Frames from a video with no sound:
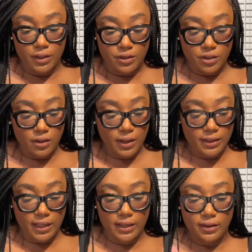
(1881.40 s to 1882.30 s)
She don't
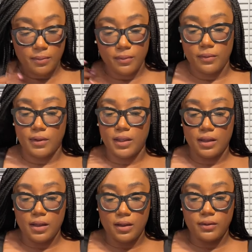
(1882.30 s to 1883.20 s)
like that the the
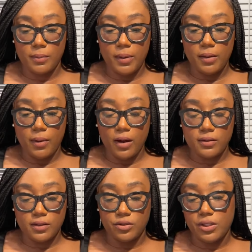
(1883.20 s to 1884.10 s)
uh, the big
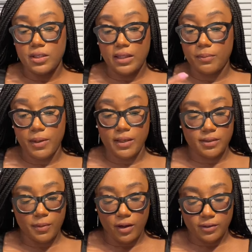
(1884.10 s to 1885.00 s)
boss. So she's not the
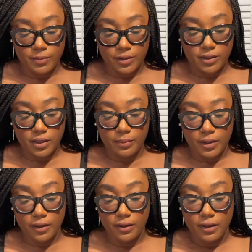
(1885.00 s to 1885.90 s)
biggest boss, but she's up
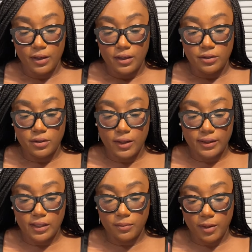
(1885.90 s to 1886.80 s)
there. She don't like
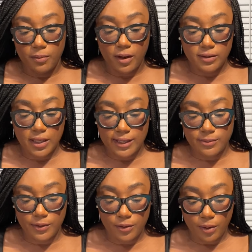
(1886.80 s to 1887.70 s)
that the big boss sides
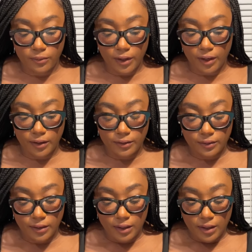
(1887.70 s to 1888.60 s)
with you over her.
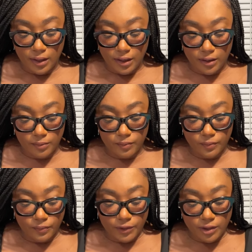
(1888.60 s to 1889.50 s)

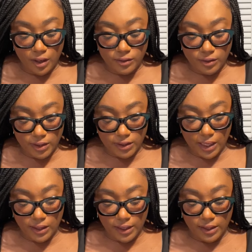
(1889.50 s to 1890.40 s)
Um, she also does
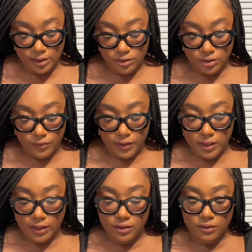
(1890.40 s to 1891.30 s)
not like that she feels
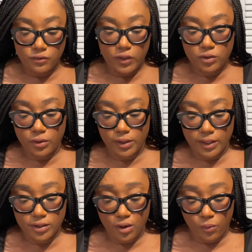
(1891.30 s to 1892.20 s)
like Victoria
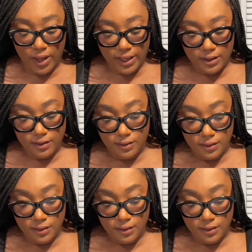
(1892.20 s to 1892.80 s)
gets her way.